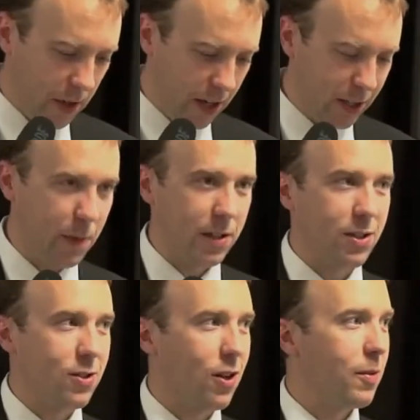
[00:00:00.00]
I
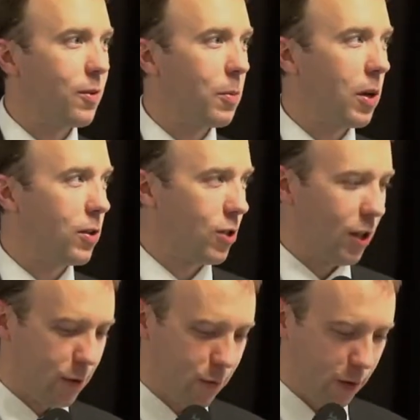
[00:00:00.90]
expected, so I
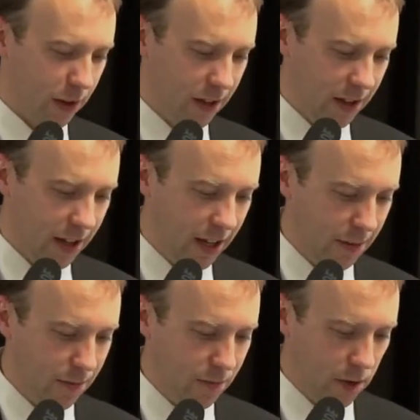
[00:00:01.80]
apologise for
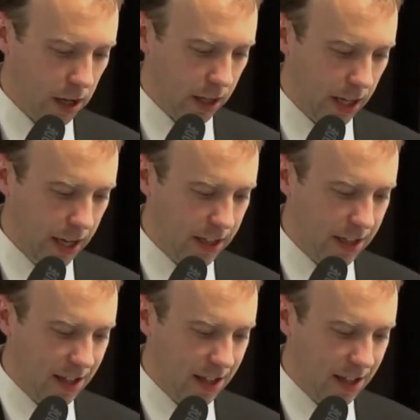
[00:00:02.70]
running late.